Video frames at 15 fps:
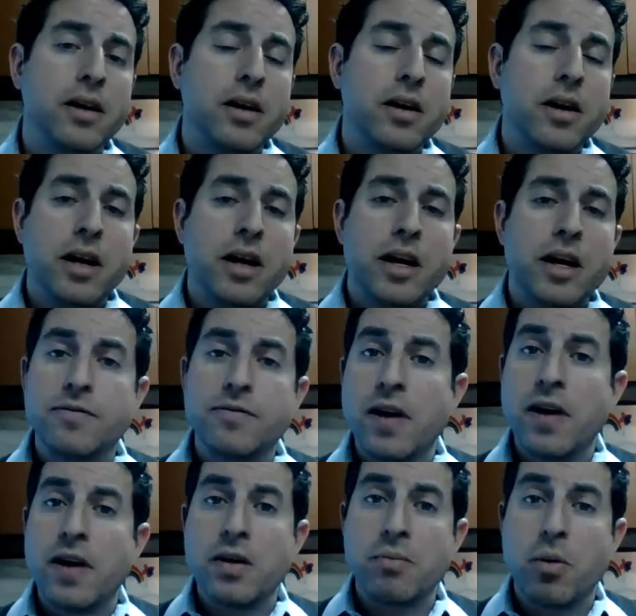It's very
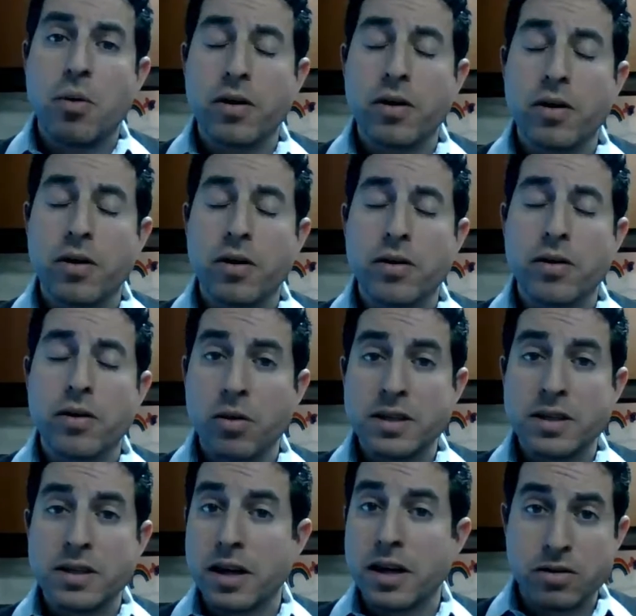important that those
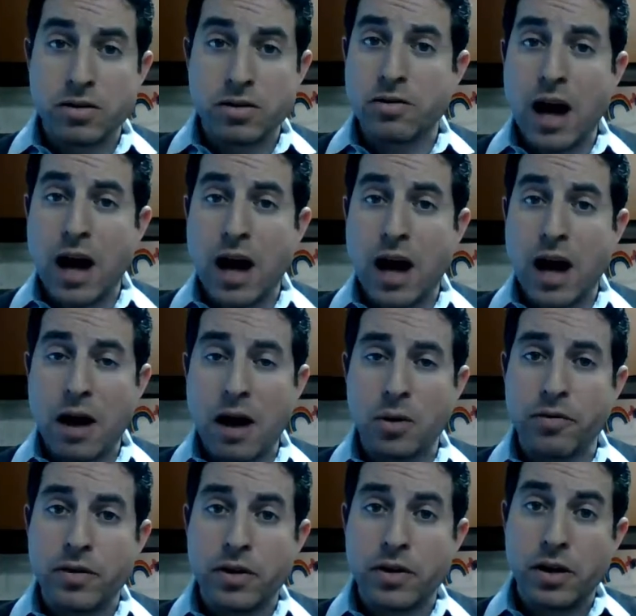stickers are not removed.
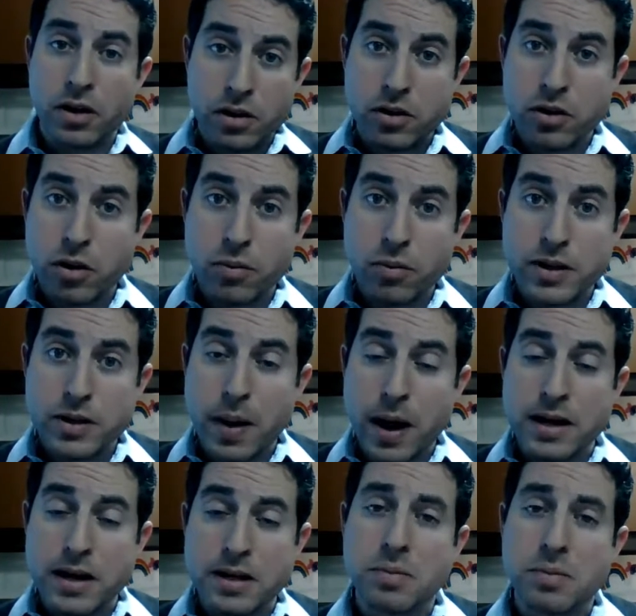You're
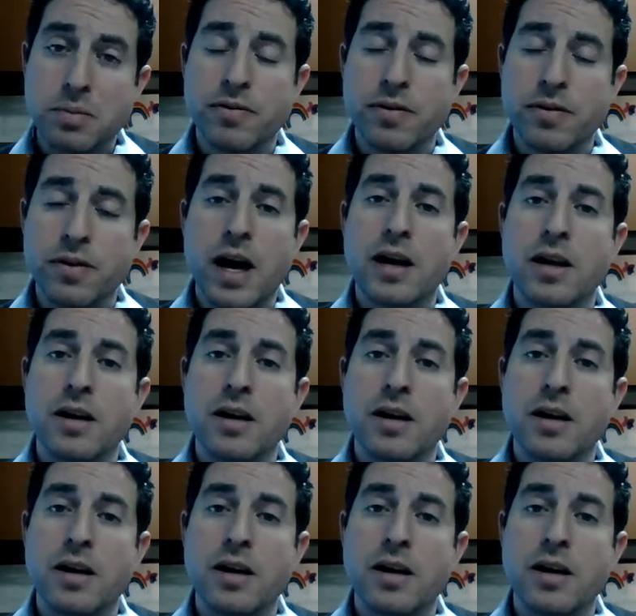responsible for that.